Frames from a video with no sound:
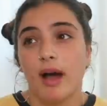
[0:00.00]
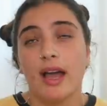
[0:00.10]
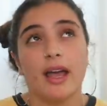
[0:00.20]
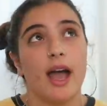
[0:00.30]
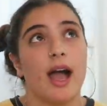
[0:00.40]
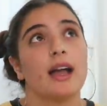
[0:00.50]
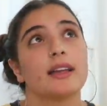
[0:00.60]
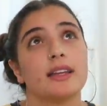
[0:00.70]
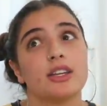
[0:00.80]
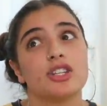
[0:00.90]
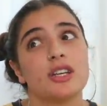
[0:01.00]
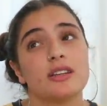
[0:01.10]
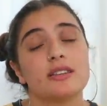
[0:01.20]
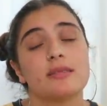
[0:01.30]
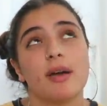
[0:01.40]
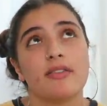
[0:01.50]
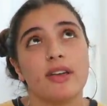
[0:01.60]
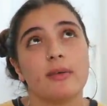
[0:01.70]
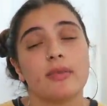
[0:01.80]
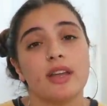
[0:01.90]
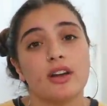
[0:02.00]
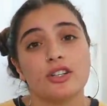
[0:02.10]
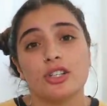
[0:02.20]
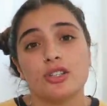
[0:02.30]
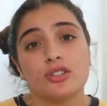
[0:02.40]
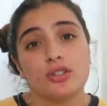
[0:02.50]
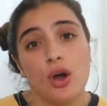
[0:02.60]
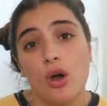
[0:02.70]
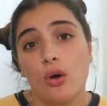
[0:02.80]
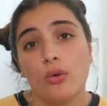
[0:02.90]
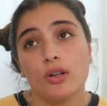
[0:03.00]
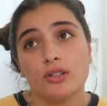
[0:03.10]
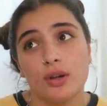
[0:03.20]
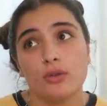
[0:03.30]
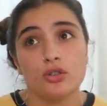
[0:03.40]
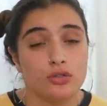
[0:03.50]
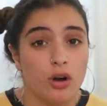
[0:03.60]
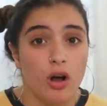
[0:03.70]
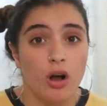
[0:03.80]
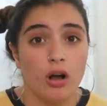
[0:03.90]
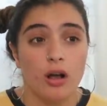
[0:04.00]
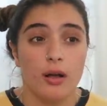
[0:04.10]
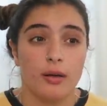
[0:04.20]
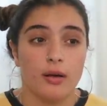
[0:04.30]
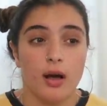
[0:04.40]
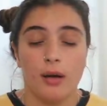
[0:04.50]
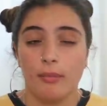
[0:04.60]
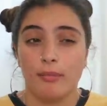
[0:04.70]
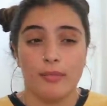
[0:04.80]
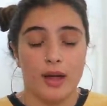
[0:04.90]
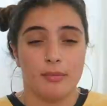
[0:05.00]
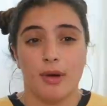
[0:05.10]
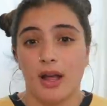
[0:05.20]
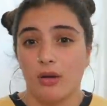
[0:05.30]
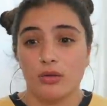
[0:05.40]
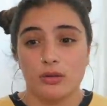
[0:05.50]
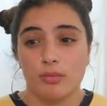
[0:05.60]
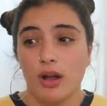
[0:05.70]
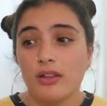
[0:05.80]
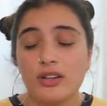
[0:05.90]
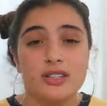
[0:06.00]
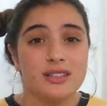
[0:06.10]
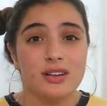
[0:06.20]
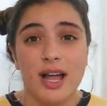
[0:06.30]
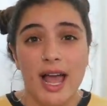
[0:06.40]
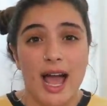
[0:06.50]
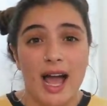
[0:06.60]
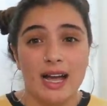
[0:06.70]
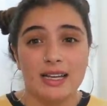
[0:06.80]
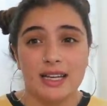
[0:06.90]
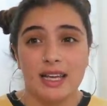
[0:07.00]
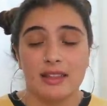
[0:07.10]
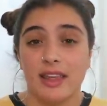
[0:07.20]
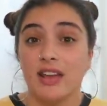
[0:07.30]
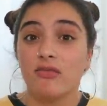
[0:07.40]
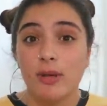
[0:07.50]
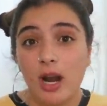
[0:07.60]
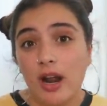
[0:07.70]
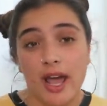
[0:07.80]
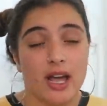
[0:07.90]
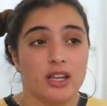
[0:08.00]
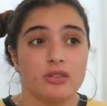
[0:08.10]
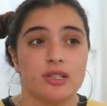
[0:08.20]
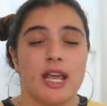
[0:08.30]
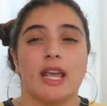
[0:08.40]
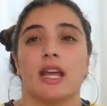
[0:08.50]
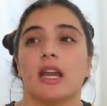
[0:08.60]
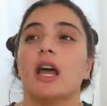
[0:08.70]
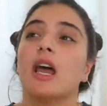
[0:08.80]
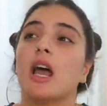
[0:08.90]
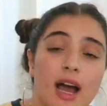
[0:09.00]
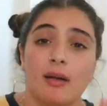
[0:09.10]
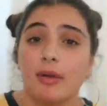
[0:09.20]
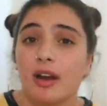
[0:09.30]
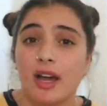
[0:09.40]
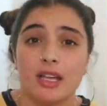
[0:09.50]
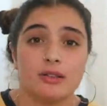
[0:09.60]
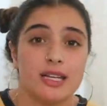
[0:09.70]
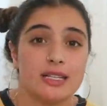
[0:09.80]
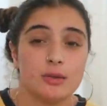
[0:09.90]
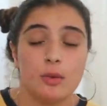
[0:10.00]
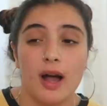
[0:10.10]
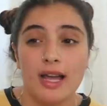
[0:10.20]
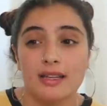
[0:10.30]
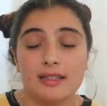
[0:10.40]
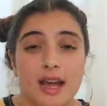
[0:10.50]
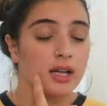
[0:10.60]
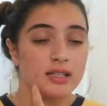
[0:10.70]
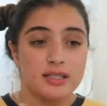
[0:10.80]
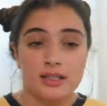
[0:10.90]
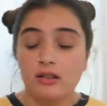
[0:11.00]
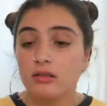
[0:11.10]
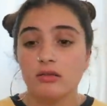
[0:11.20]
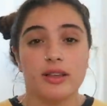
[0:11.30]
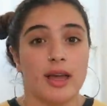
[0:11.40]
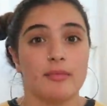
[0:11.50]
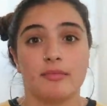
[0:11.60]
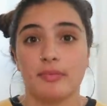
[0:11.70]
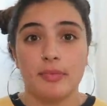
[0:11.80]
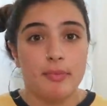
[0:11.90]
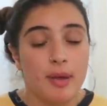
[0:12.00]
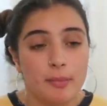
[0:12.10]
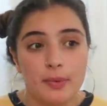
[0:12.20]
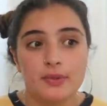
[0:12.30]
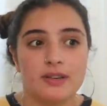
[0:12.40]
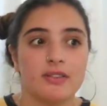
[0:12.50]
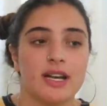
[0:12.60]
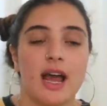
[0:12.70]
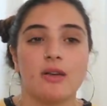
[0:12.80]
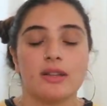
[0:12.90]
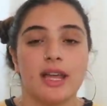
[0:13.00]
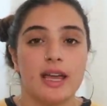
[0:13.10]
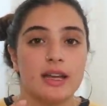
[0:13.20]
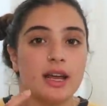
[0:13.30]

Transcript: My acne genes in my family are just so, so strong. My older brothers still get acne, and they've been on Accutane. I've been on Accutane twice. I still get pimples every now and then.